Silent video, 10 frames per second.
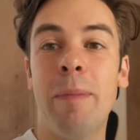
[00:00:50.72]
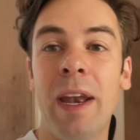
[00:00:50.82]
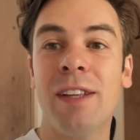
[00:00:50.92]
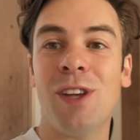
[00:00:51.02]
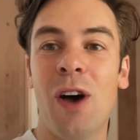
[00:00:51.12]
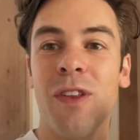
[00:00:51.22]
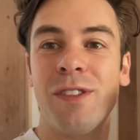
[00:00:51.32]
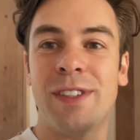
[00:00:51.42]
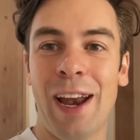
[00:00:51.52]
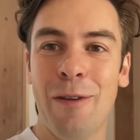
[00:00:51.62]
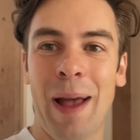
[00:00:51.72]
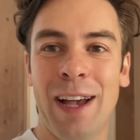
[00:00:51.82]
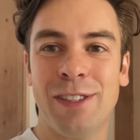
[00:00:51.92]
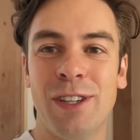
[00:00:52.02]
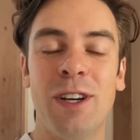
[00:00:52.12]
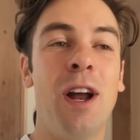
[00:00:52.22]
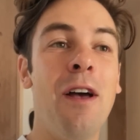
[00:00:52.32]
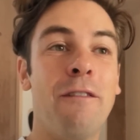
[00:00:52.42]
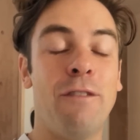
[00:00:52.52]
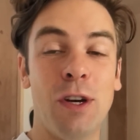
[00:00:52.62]
minutes on the Stairmaster.
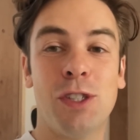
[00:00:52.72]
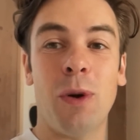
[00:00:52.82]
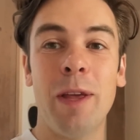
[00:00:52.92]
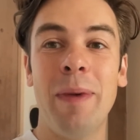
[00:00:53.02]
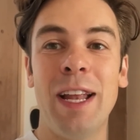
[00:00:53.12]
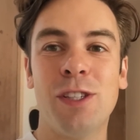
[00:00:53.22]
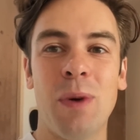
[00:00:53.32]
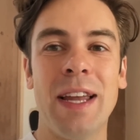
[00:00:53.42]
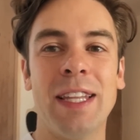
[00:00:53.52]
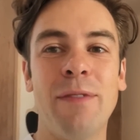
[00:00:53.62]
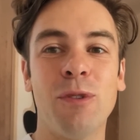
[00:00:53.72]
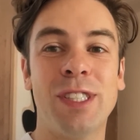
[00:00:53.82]
First 20 minutes we're at level